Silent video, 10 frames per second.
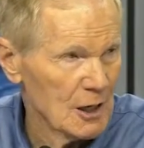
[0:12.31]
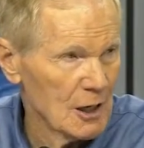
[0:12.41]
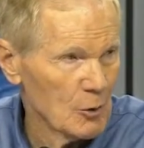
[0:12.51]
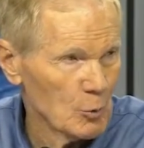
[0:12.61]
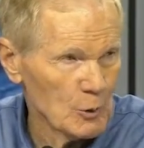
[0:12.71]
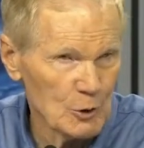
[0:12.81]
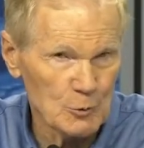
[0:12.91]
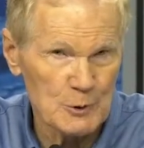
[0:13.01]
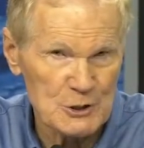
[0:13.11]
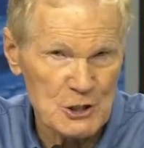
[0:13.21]
uh, will
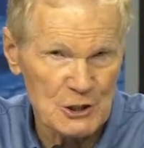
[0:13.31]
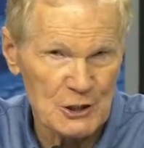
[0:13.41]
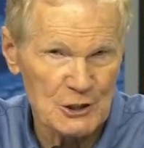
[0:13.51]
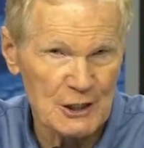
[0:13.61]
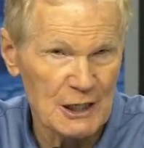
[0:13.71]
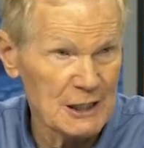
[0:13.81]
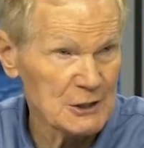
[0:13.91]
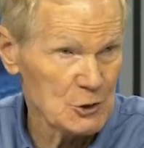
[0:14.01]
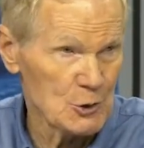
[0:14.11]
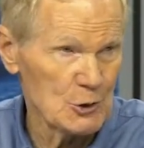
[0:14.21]
return
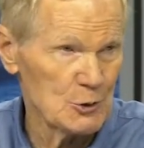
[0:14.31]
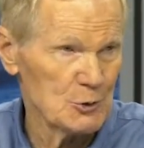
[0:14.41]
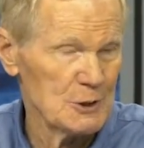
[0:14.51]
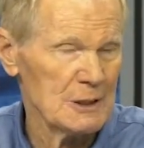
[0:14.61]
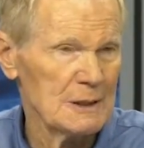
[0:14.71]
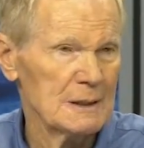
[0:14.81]
uncrewed,